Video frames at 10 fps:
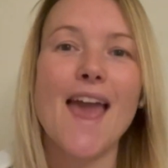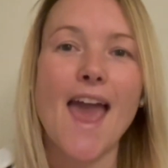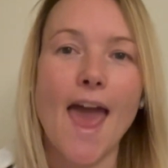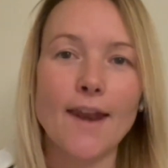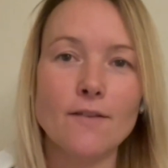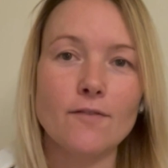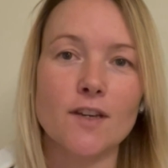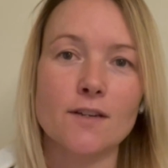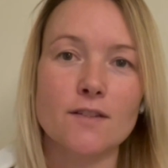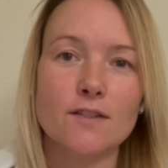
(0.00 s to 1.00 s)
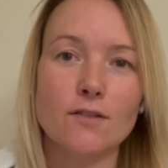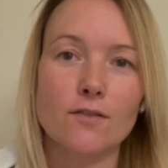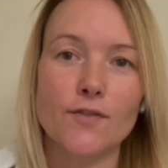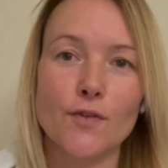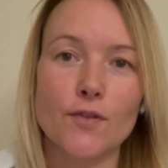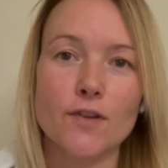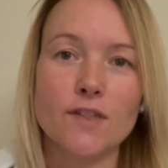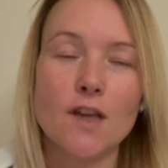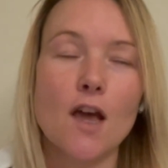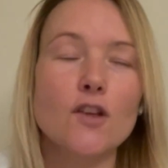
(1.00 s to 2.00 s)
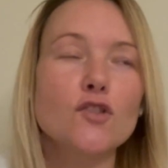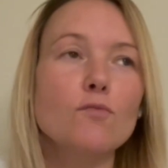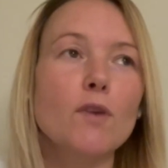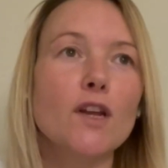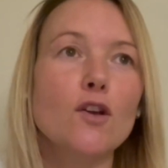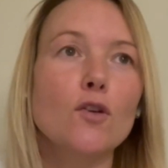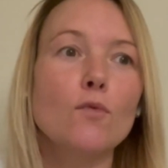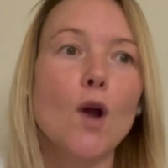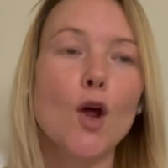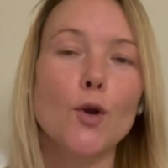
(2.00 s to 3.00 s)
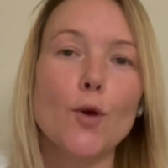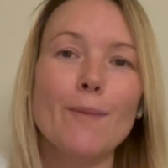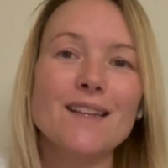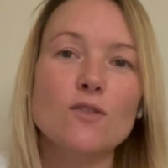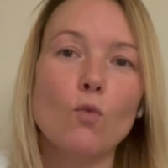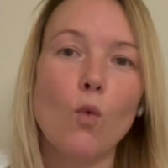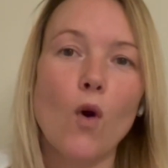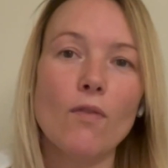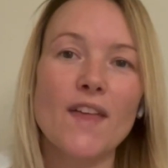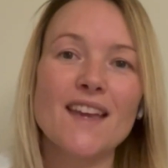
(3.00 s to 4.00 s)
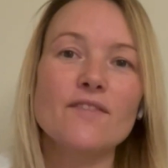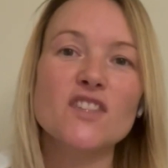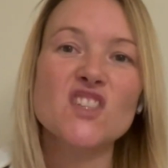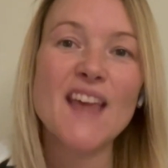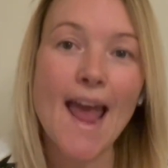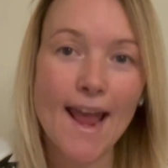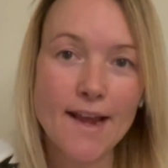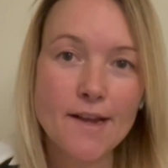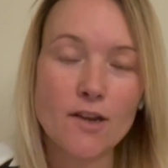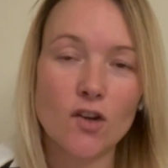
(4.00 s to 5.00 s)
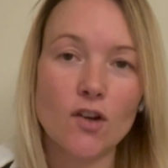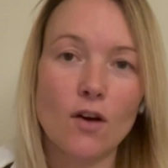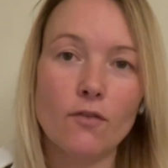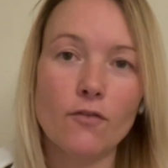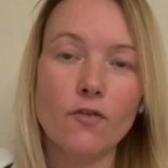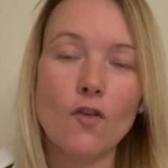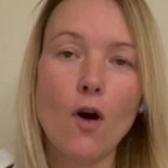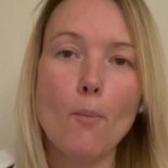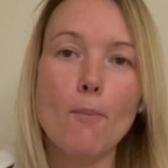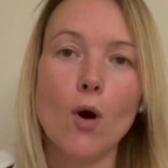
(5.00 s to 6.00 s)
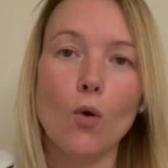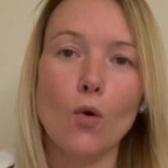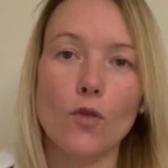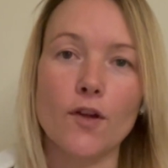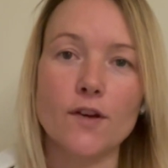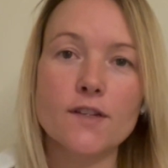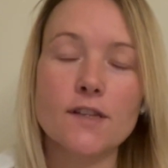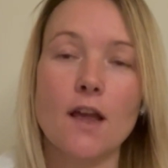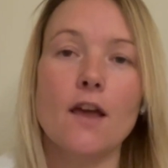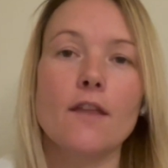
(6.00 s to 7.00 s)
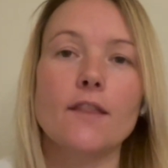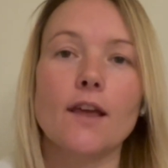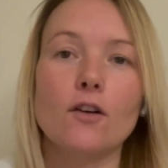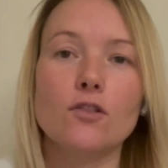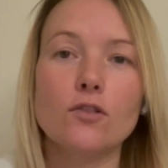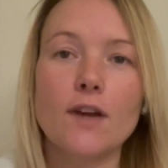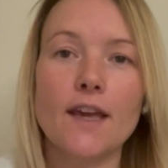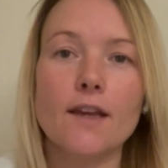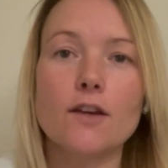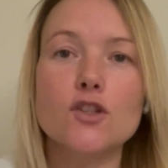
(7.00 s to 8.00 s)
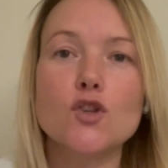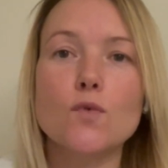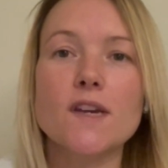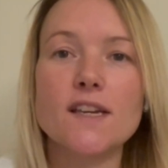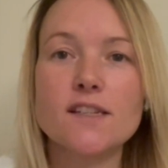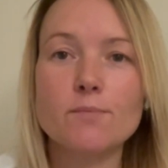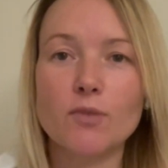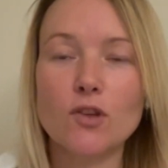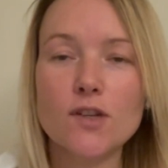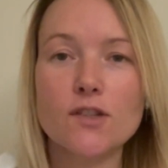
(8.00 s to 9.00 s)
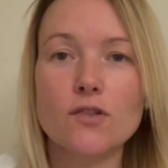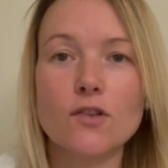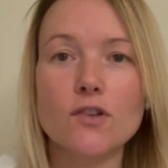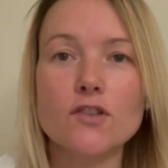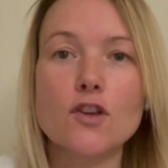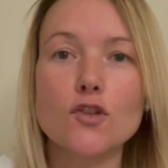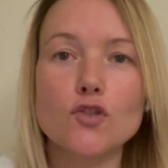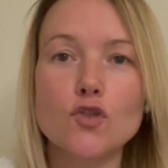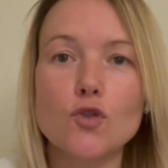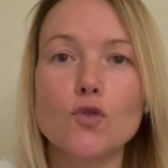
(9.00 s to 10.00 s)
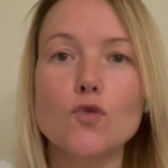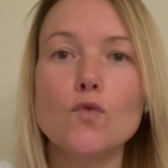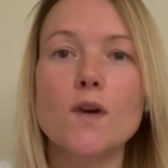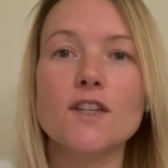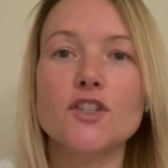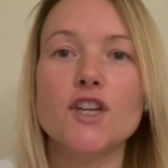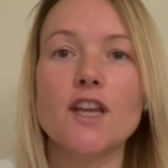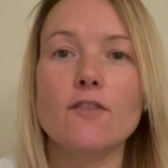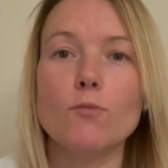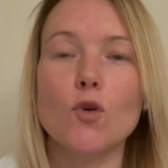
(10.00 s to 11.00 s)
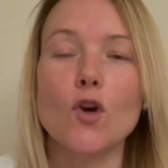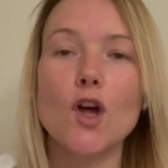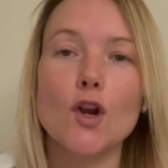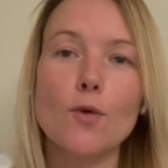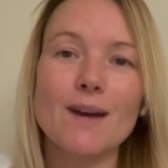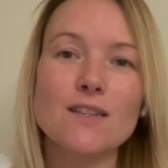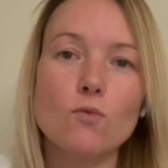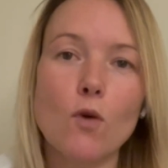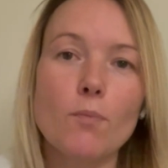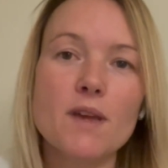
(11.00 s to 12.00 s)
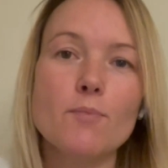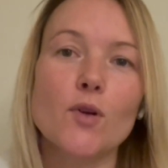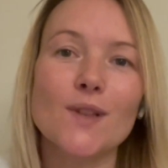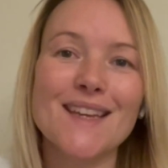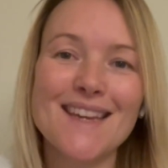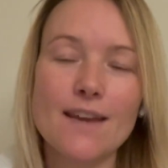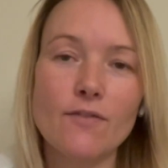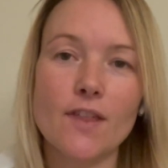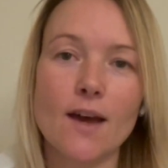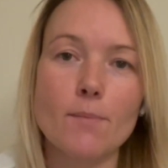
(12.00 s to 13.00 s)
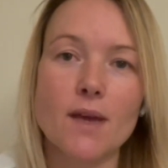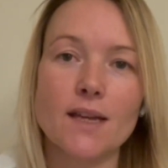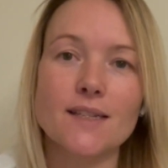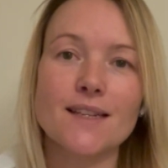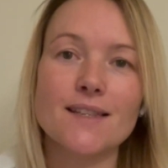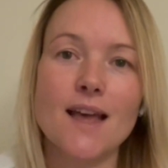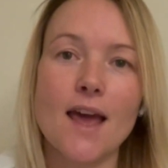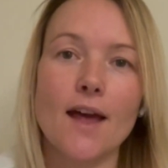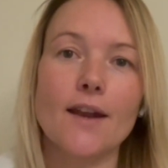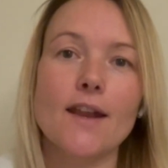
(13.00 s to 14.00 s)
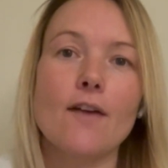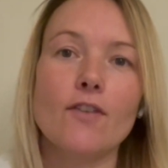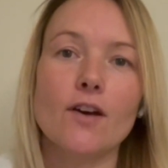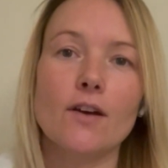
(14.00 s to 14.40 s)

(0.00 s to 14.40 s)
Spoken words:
envious of others. Somebody who, no matter what they've taken from others, they are looking to exploit others to achieve more. No matter what people give them, it is never